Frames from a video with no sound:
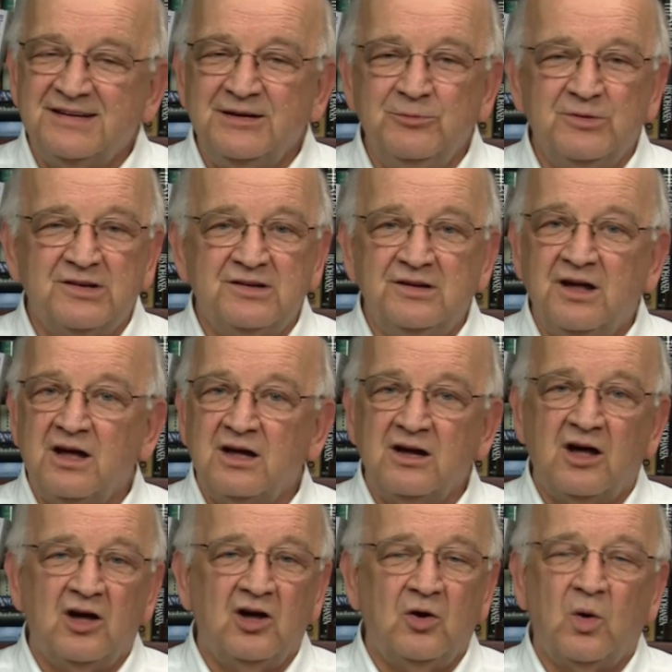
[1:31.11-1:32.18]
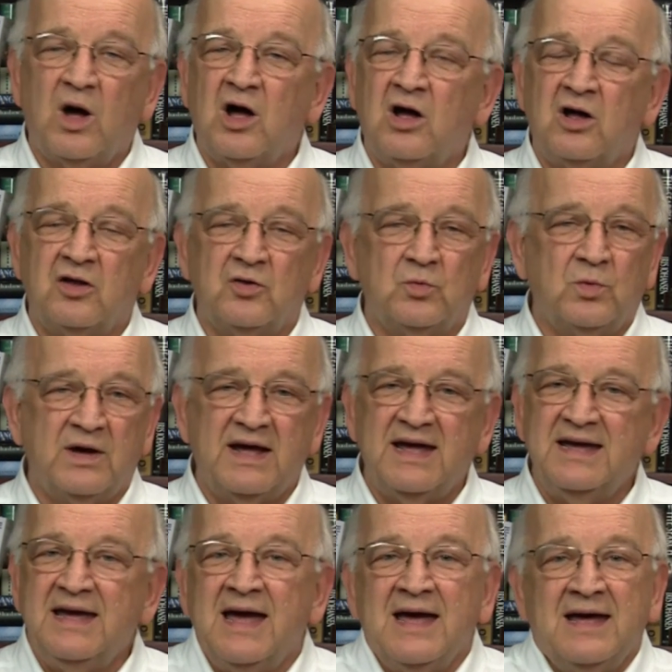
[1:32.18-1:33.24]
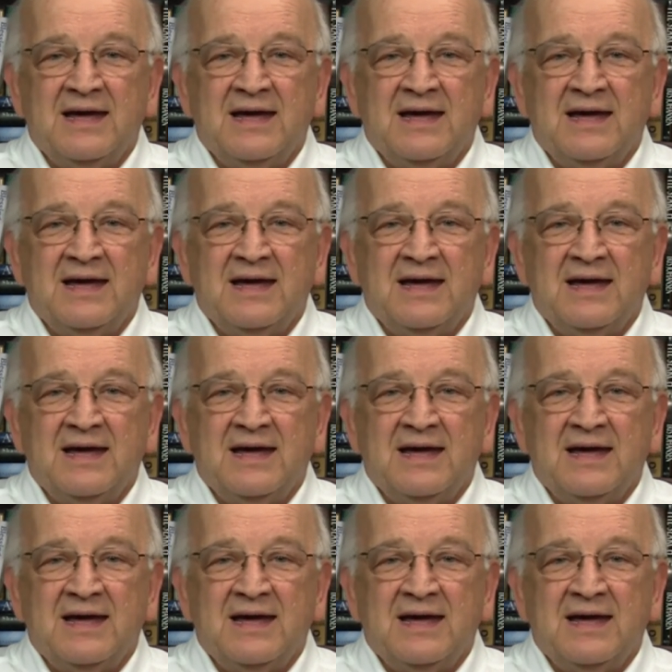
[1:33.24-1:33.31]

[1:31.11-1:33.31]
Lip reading: He was gung-ho all the way.